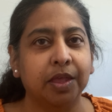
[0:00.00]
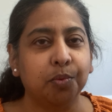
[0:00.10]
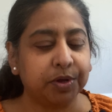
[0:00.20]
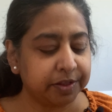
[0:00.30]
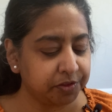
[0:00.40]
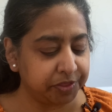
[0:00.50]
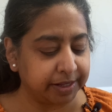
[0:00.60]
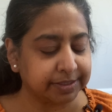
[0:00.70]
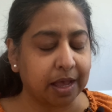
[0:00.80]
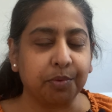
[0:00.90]
one of the
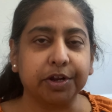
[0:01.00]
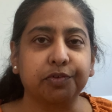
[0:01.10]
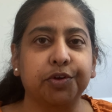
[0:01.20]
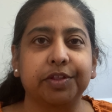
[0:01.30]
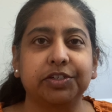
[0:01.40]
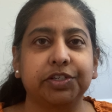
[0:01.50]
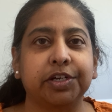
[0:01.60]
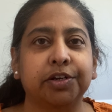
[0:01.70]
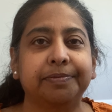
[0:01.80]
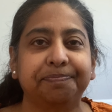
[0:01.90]
things I want to grow this
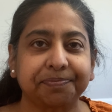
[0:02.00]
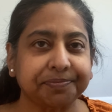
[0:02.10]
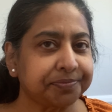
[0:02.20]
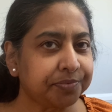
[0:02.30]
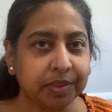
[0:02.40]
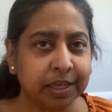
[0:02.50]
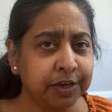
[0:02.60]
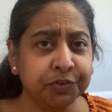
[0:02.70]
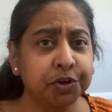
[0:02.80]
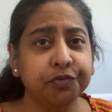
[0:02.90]
year,
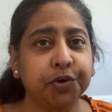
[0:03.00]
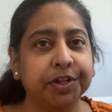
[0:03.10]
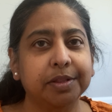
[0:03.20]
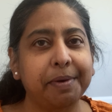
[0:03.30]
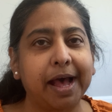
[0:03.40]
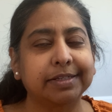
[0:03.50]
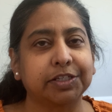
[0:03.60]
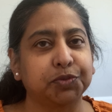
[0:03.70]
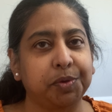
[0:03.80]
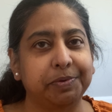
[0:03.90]
even though I've grown in the past,
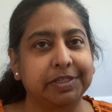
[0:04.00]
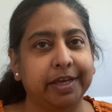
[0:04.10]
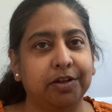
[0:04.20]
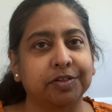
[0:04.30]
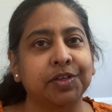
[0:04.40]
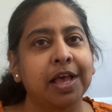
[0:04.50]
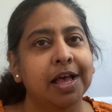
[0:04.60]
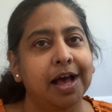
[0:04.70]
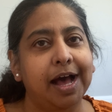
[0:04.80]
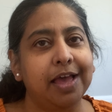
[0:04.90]
is sweet potatoes.
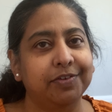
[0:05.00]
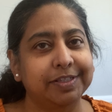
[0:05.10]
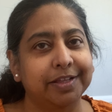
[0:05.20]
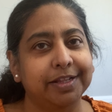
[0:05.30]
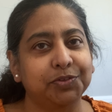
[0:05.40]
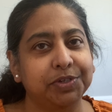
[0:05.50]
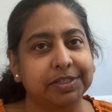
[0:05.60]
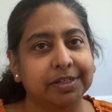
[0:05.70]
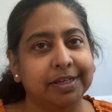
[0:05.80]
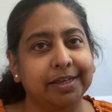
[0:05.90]
I have a son that's
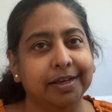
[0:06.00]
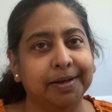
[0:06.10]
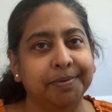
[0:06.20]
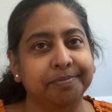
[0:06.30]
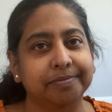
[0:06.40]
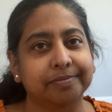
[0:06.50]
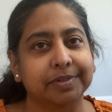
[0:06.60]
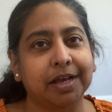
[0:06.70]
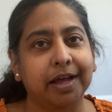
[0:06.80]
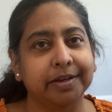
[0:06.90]
recently
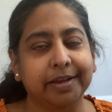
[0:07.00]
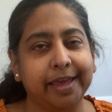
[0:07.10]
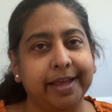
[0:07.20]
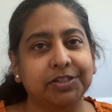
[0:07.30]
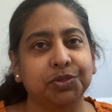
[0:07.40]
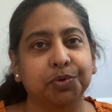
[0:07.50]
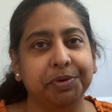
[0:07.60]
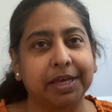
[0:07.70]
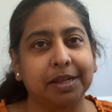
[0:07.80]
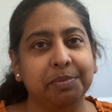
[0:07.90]
gotten engaged and will
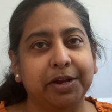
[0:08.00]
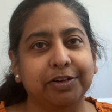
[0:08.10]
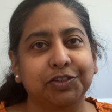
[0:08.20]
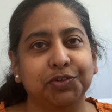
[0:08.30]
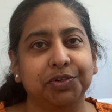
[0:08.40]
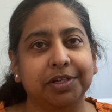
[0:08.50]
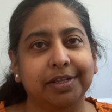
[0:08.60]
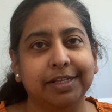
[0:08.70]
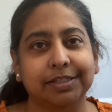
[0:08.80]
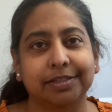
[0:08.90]
be getting married soon, and
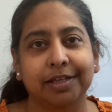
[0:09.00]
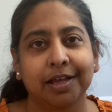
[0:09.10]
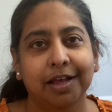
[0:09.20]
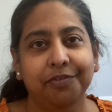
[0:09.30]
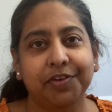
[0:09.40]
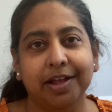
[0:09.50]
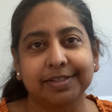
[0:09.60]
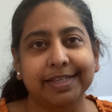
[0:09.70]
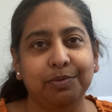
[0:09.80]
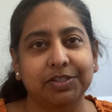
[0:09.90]
his
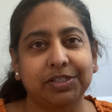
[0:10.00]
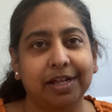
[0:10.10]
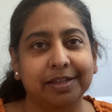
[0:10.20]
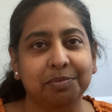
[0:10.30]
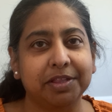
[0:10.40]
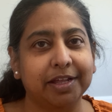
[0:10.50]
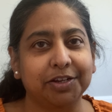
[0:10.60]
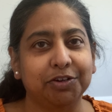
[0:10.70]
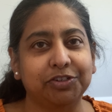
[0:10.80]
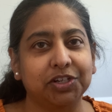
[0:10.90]
fiance was telling me
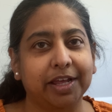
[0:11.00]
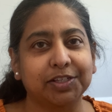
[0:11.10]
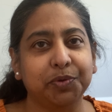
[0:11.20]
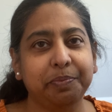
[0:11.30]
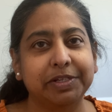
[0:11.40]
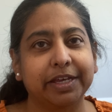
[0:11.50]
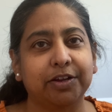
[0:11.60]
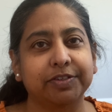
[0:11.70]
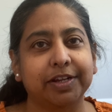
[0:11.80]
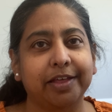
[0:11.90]
that she likes sweet
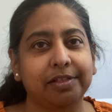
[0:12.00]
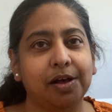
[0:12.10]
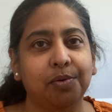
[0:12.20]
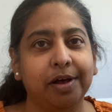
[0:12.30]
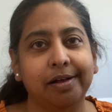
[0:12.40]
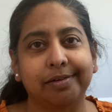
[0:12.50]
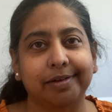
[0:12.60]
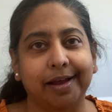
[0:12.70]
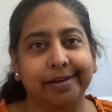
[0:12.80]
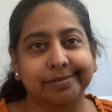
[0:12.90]
potatoes, and I thought, well,
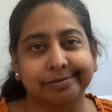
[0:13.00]
I